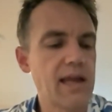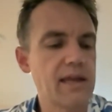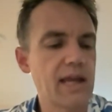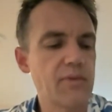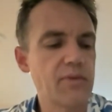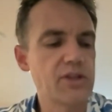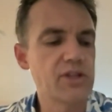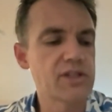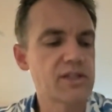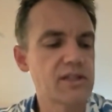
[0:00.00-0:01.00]
and we
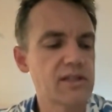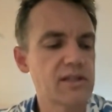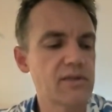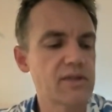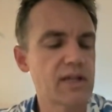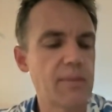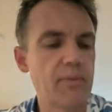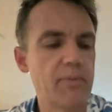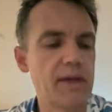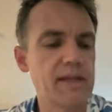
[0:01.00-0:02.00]
just there was a
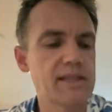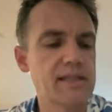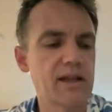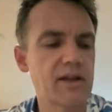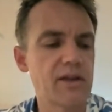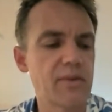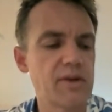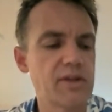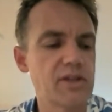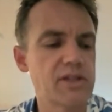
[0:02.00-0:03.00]
couple places there that
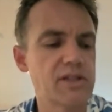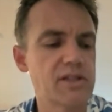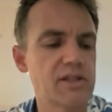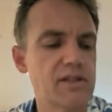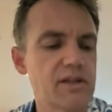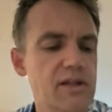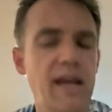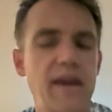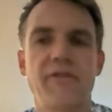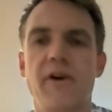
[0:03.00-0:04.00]
we just
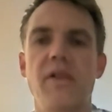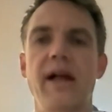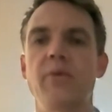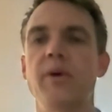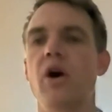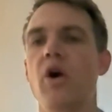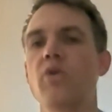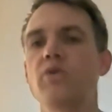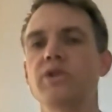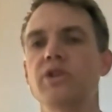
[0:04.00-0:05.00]
kind of felt like we
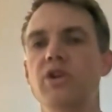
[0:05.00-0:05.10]
owned,